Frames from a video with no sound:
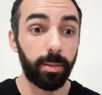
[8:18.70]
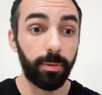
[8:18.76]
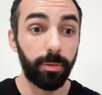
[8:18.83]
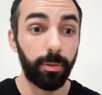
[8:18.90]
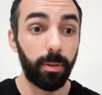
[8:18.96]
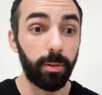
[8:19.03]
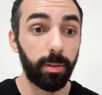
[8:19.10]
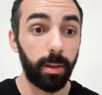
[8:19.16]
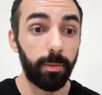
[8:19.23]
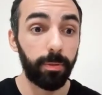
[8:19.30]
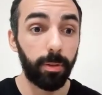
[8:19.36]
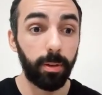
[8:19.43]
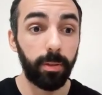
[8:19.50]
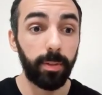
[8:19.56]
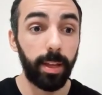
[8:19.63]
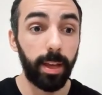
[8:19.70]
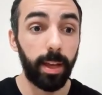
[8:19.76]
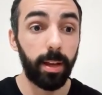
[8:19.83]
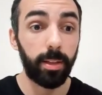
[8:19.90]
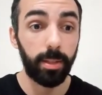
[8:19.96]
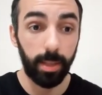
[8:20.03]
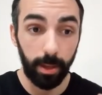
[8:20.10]
front of the
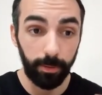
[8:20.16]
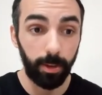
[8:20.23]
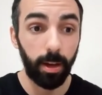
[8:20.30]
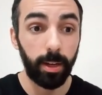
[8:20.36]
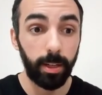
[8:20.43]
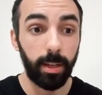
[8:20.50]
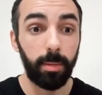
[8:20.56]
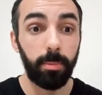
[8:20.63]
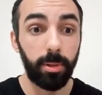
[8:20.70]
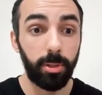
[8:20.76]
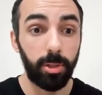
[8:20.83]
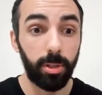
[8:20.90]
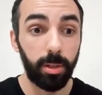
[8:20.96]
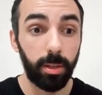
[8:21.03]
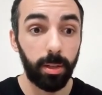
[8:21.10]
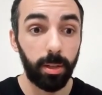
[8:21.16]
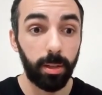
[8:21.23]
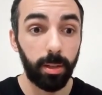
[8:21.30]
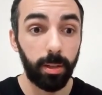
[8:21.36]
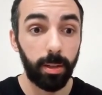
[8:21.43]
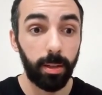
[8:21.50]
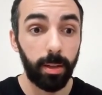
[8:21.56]
house, I've got an image.
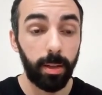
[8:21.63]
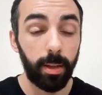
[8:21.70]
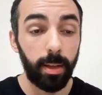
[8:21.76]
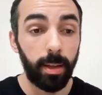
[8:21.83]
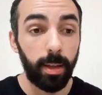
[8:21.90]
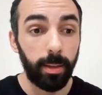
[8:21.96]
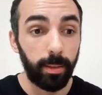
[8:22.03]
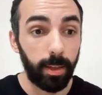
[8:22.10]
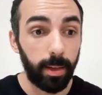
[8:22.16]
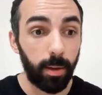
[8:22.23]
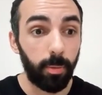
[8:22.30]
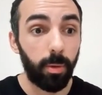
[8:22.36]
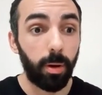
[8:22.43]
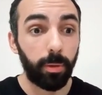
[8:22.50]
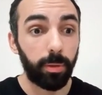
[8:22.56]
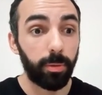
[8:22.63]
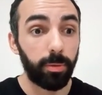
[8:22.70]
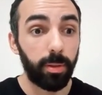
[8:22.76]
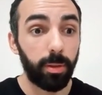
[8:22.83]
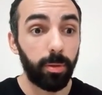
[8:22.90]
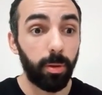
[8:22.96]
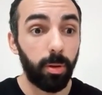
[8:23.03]
Then I walk through the
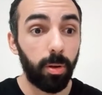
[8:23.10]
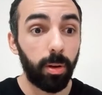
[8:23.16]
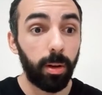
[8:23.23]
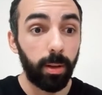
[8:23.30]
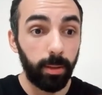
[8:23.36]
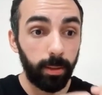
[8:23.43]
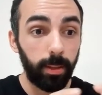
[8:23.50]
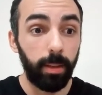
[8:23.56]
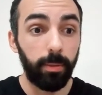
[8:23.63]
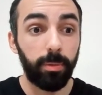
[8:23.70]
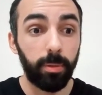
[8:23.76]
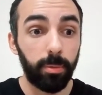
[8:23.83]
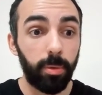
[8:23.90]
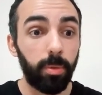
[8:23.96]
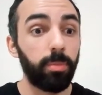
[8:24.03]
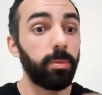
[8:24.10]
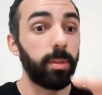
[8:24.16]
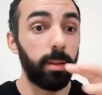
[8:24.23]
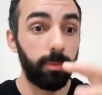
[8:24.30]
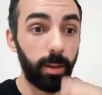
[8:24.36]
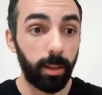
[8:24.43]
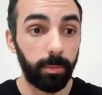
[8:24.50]
door, living room,
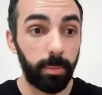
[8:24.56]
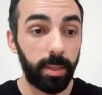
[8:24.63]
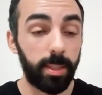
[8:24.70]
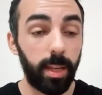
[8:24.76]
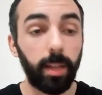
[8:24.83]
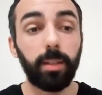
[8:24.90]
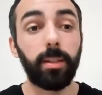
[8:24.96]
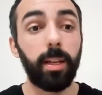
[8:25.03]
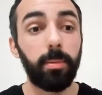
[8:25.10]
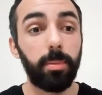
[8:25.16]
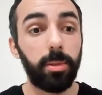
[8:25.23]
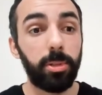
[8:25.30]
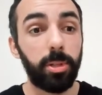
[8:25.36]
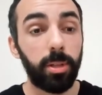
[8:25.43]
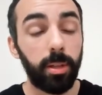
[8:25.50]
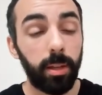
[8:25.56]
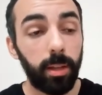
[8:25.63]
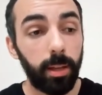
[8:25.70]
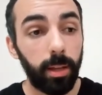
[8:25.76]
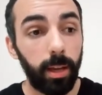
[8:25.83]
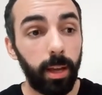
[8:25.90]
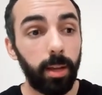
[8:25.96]
I've got my second image.
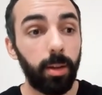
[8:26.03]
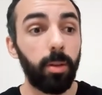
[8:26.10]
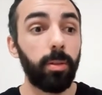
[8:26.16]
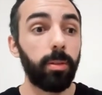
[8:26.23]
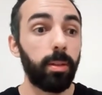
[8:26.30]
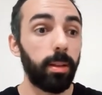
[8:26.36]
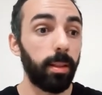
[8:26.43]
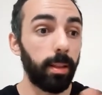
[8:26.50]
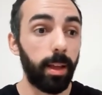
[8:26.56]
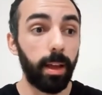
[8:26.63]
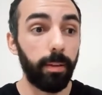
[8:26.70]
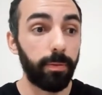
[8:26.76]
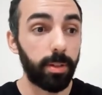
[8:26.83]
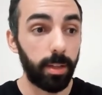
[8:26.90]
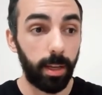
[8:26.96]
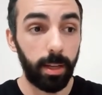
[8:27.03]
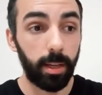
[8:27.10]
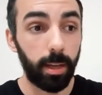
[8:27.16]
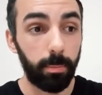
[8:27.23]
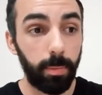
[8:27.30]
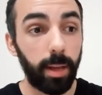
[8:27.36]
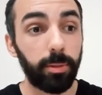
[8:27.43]
And on the left, in the
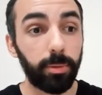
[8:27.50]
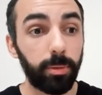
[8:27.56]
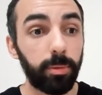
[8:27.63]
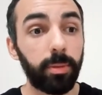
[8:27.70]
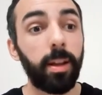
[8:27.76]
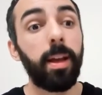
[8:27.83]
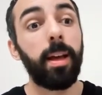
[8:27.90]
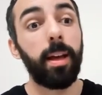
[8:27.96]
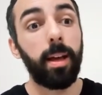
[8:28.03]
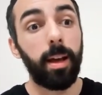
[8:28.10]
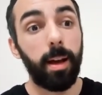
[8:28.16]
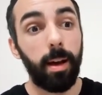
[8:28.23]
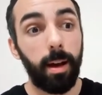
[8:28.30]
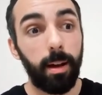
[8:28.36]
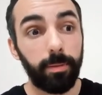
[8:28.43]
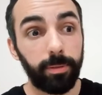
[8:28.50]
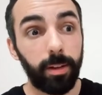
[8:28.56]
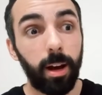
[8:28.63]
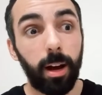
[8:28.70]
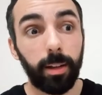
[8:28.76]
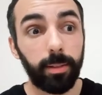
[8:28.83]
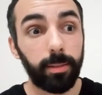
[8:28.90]
bedroom, I've
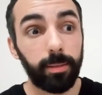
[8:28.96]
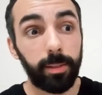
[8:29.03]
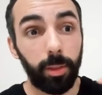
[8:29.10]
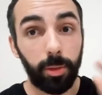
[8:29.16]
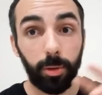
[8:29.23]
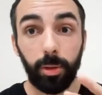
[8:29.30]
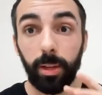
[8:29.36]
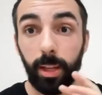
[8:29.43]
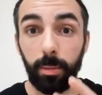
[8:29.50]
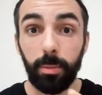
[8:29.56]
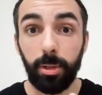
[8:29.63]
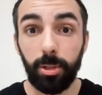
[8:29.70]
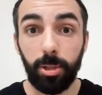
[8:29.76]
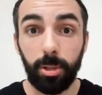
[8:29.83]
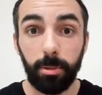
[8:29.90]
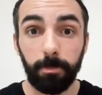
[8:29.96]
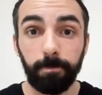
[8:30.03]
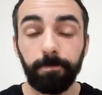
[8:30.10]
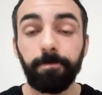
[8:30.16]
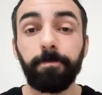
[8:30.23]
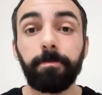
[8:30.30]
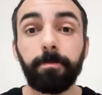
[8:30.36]
got the third image.
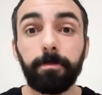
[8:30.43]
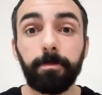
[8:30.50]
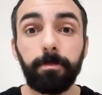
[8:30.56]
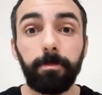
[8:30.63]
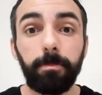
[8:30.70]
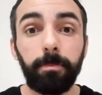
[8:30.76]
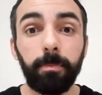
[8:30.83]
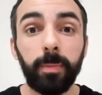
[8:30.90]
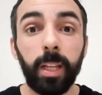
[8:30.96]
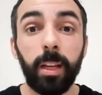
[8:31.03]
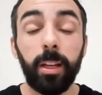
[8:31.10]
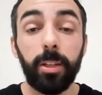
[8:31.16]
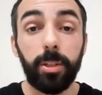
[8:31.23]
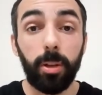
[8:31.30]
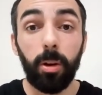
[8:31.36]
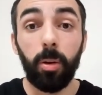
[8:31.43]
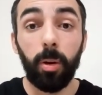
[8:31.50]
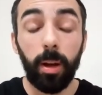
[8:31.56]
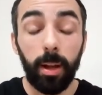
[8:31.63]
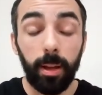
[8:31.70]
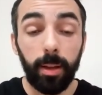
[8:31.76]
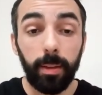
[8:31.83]
So
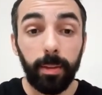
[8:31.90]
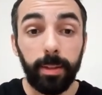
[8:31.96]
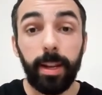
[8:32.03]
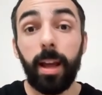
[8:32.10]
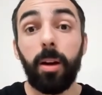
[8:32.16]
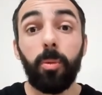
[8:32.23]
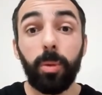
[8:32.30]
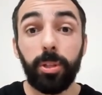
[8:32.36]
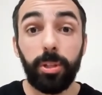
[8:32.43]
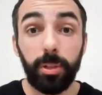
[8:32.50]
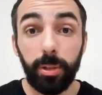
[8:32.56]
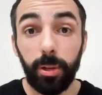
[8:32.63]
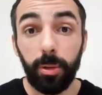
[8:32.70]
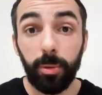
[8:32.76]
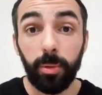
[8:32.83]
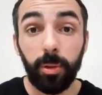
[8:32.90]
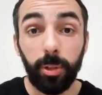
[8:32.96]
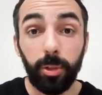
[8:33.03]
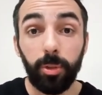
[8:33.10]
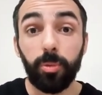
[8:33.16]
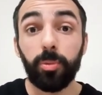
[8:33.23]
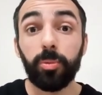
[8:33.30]
now what you do,
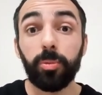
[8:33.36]
you